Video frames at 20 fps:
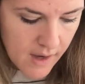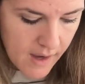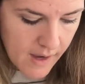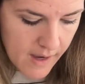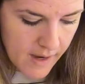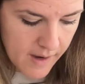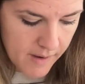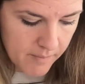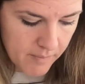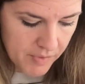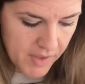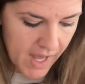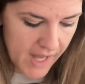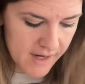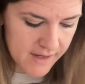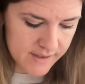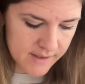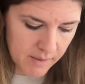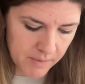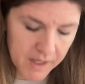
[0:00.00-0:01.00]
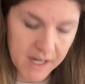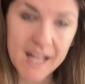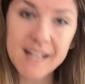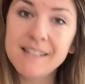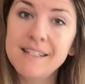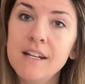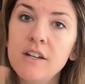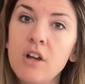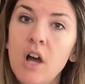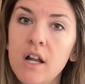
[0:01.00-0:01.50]
That is something I
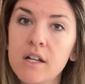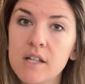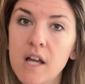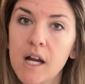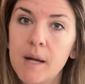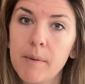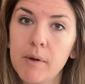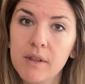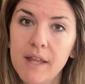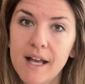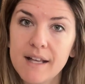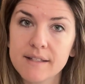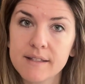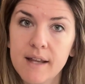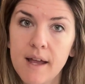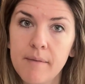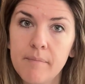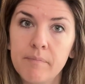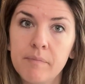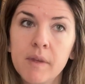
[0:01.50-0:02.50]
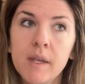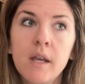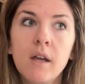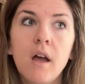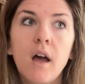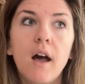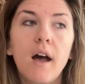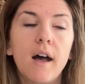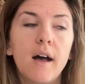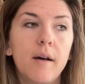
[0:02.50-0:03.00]
did not talk about last time,
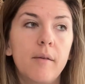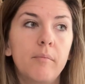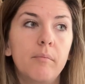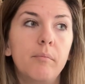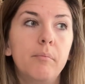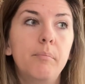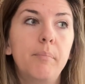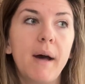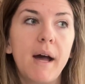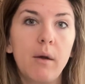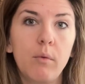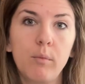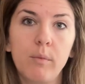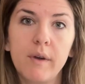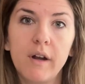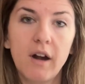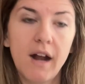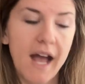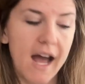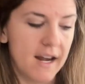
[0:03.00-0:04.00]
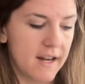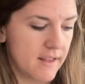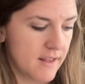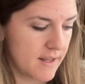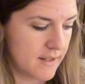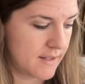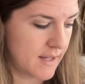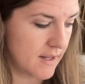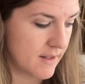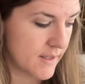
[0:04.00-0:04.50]
but we're adding
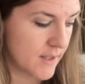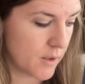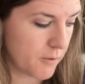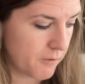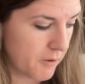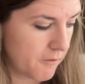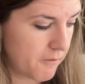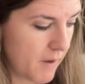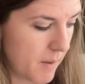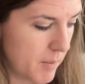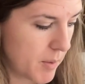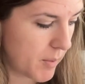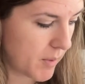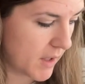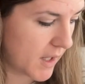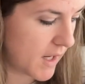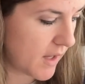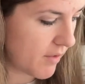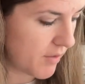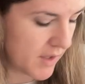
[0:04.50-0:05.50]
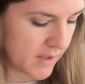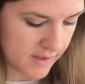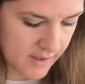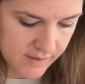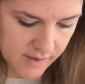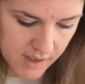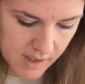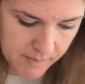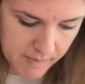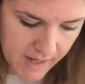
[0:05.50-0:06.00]
this in. So for February, this
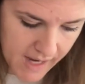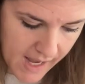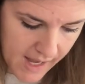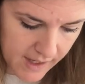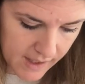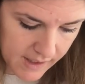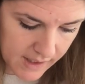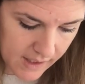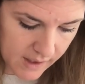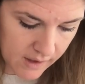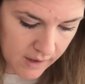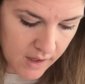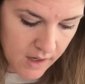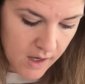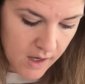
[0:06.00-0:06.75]
is going to be added in.